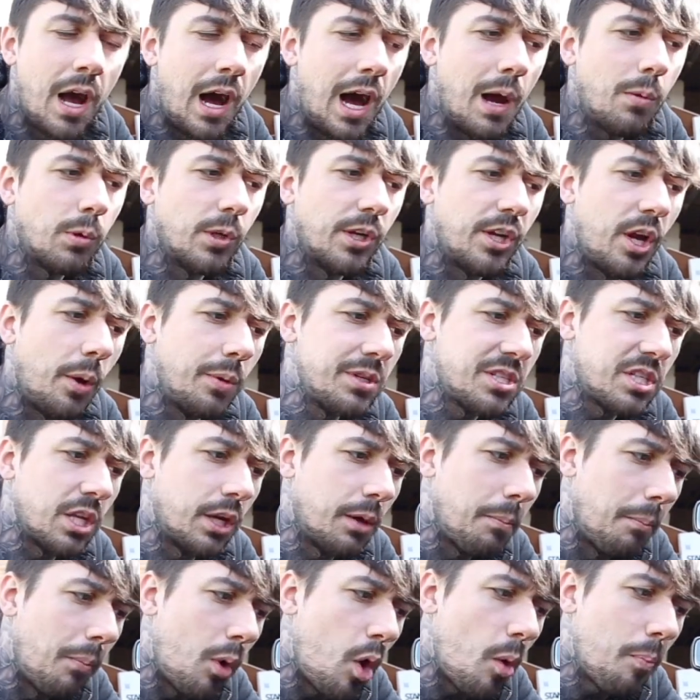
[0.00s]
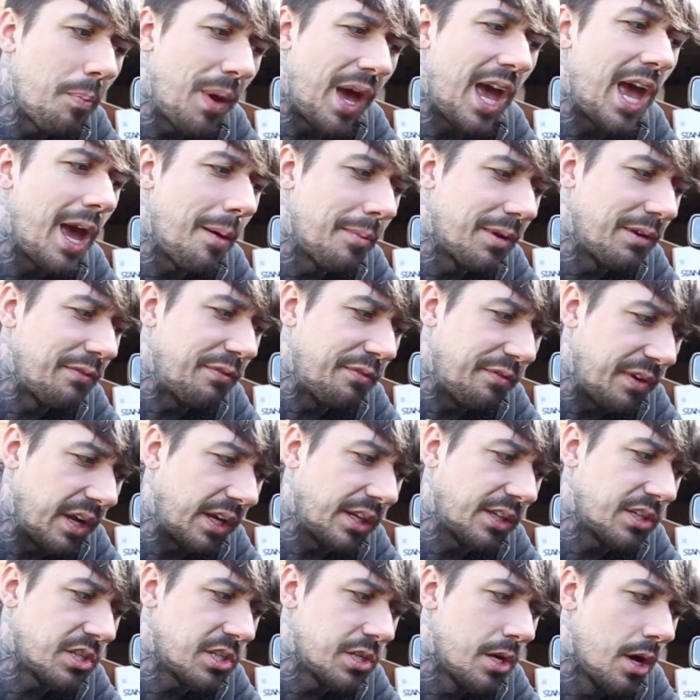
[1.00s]
I want to know, is there a more permanent
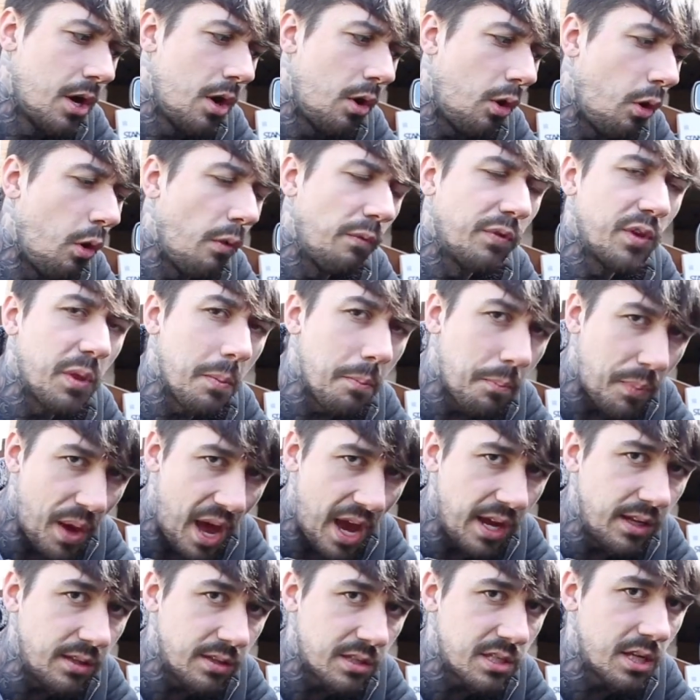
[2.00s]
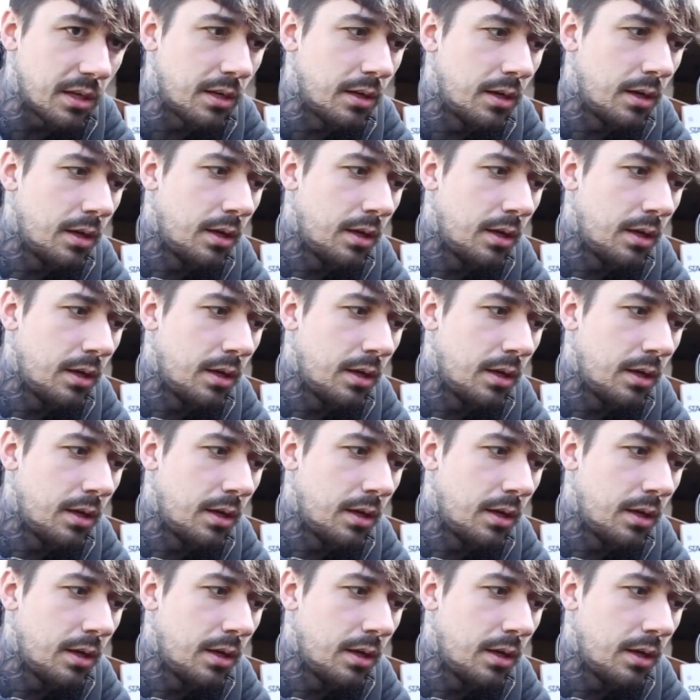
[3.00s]
fix other than paint